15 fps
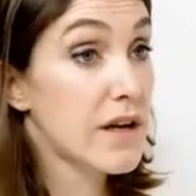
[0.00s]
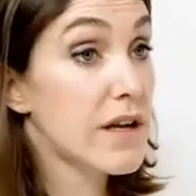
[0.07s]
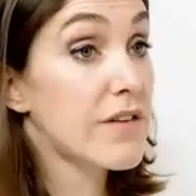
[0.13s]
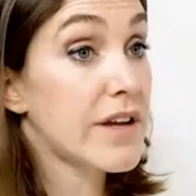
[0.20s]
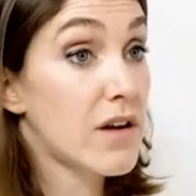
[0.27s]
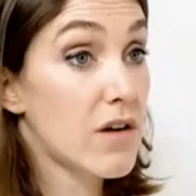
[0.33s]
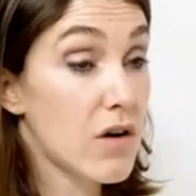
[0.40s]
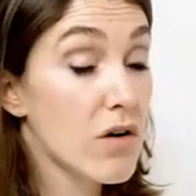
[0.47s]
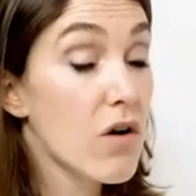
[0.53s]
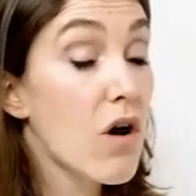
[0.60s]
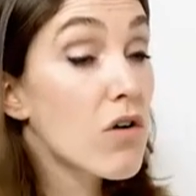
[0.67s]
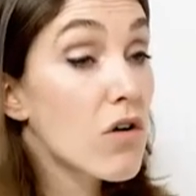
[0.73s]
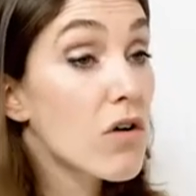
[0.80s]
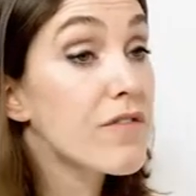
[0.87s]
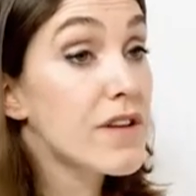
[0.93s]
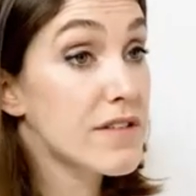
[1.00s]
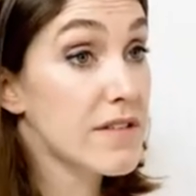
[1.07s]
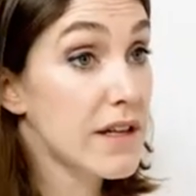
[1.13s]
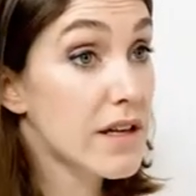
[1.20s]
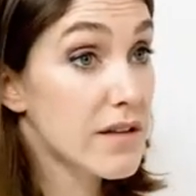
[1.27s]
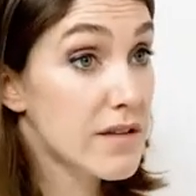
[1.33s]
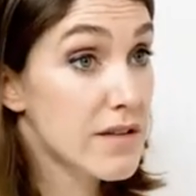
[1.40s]
the diarrhea are, are
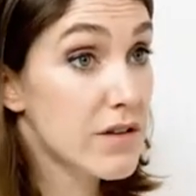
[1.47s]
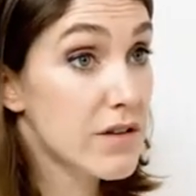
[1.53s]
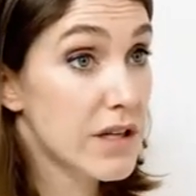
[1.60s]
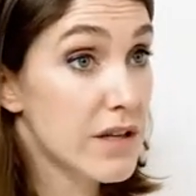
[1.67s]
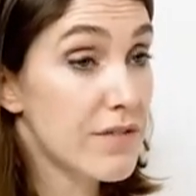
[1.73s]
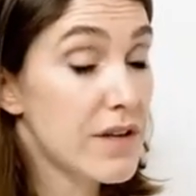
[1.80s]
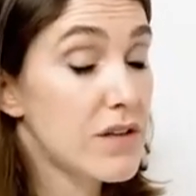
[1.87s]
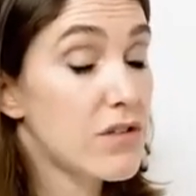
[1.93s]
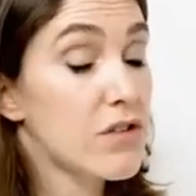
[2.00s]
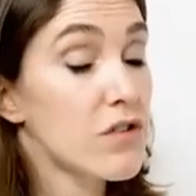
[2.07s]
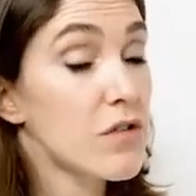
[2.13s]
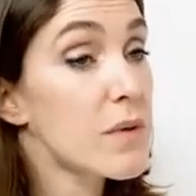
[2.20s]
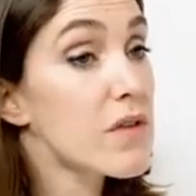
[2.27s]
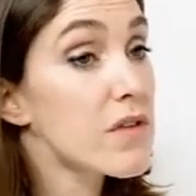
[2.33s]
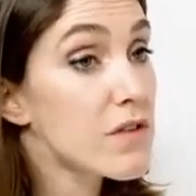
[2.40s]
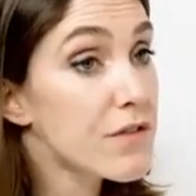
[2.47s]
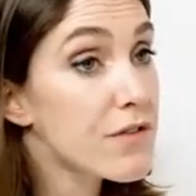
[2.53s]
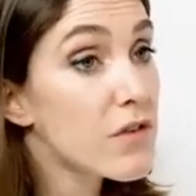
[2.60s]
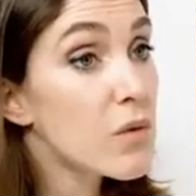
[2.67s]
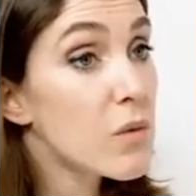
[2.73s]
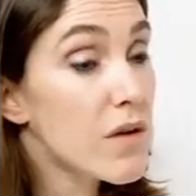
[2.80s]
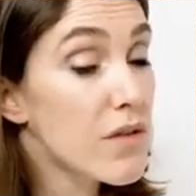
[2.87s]
obviously concerning features, but there's a
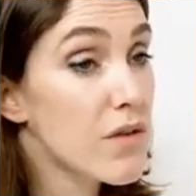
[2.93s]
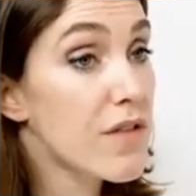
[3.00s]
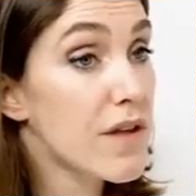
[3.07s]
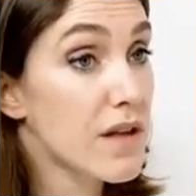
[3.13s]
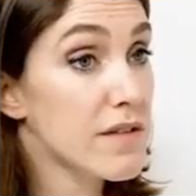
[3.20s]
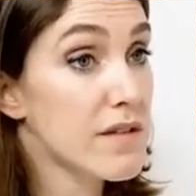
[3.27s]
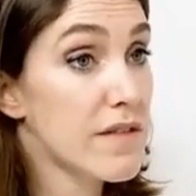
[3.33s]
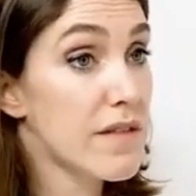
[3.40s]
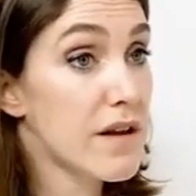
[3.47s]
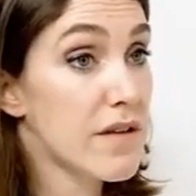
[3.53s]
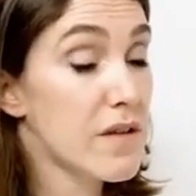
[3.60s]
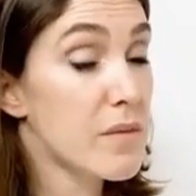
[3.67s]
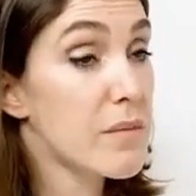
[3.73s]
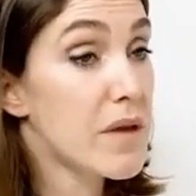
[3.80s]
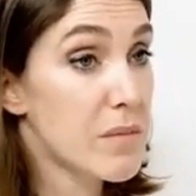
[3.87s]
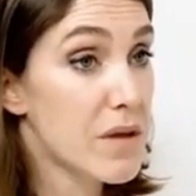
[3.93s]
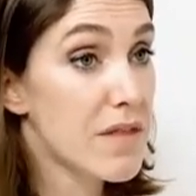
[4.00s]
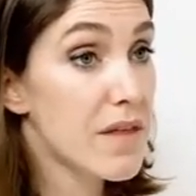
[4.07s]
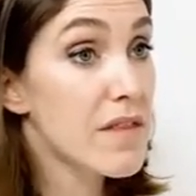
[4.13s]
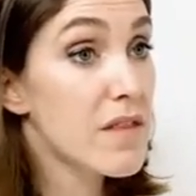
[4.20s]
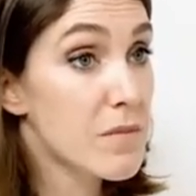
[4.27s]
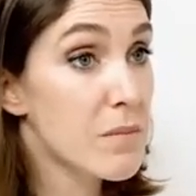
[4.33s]
few other things in there that make me
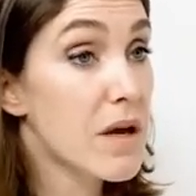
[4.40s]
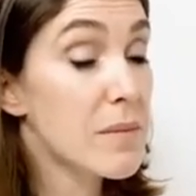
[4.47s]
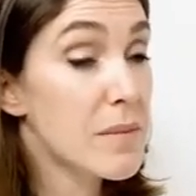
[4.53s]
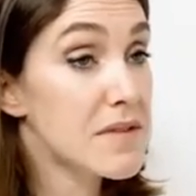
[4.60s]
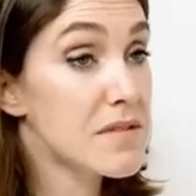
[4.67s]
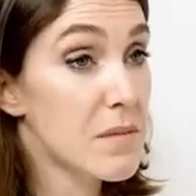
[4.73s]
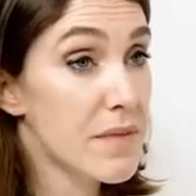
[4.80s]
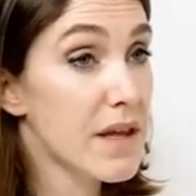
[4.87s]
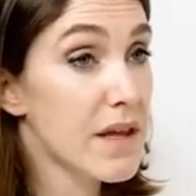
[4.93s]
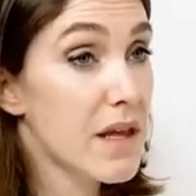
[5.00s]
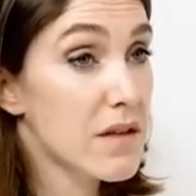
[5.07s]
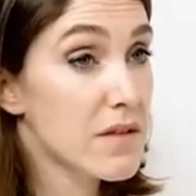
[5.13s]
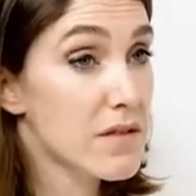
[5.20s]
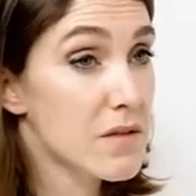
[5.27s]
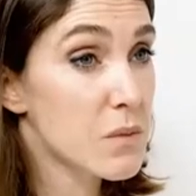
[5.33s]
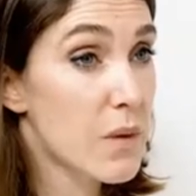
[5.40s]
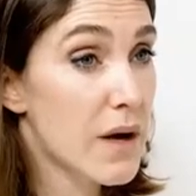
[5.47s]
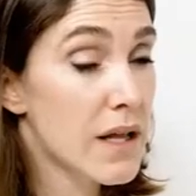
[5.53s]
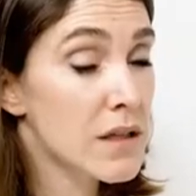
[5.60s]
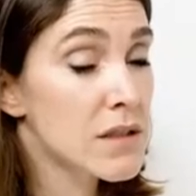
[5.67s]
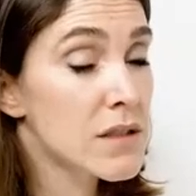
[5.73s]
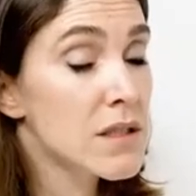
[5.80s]
think this might be something else as
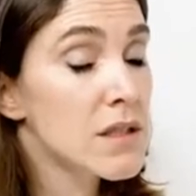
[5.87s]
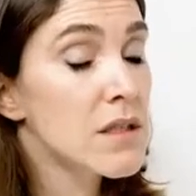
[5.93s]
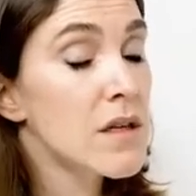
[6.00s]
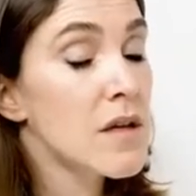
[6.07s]
well